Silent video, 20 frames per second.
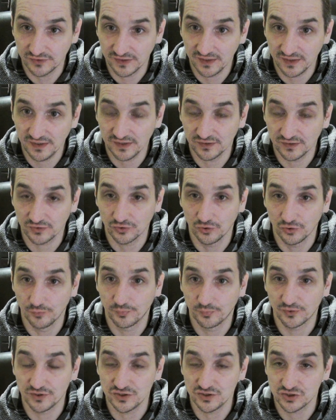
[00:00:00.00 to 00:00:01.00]
and
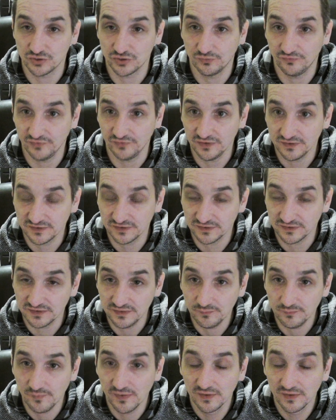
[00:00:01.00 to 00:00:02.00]
cooperation with
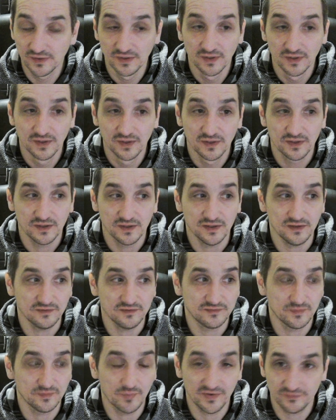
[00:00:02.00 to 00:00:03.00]
Inte.Team is
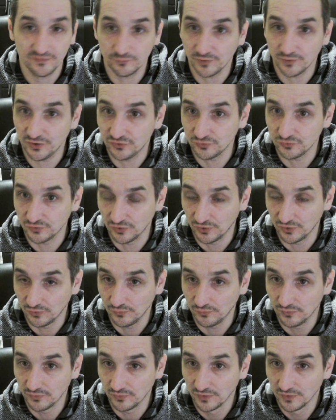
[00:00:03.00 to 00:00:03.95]
the best way to go,